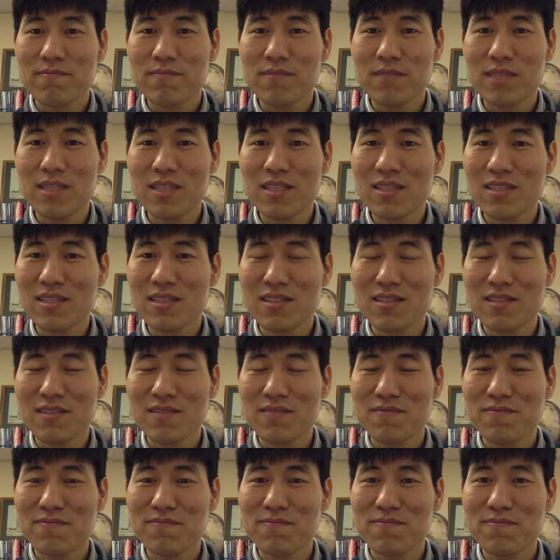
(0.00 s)
this
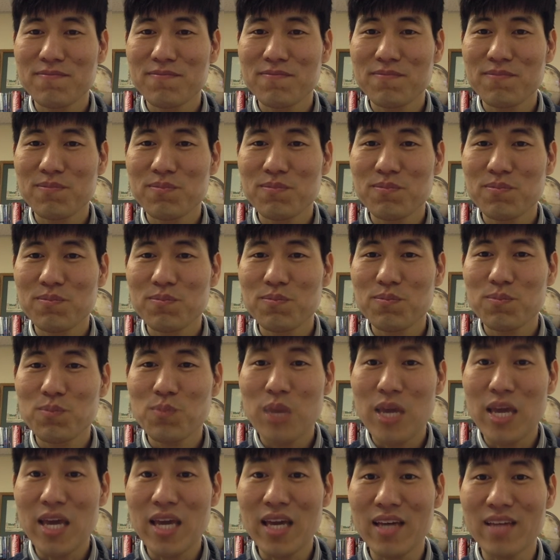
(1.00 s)

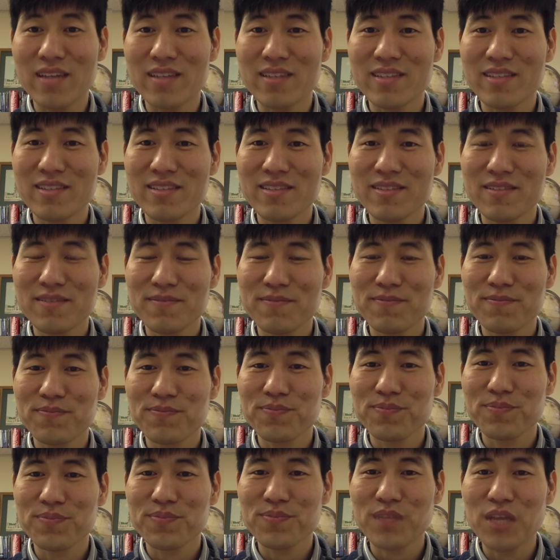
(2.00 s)
peace
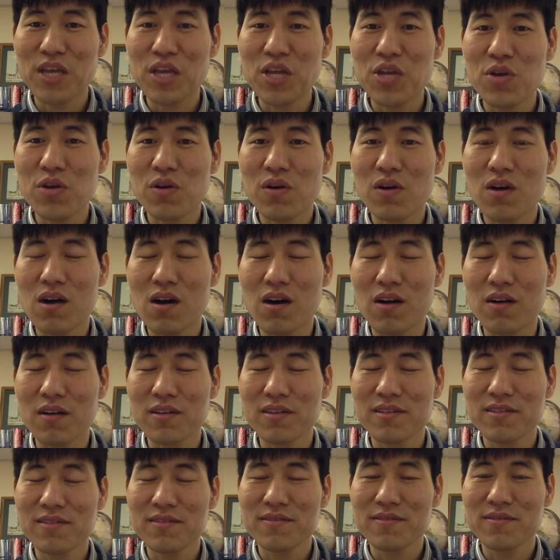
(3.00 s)
in your heart
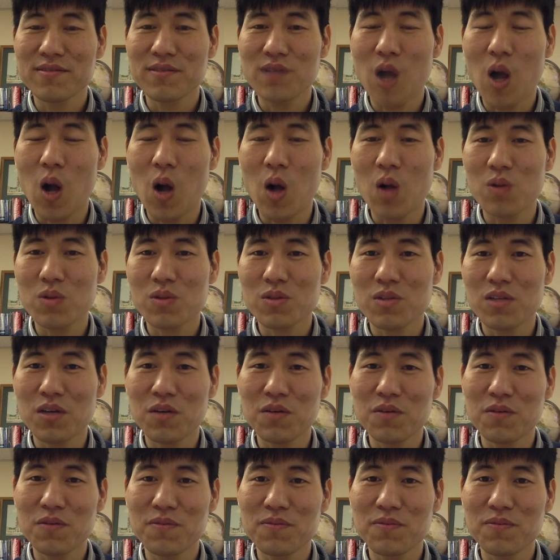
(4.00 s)
also.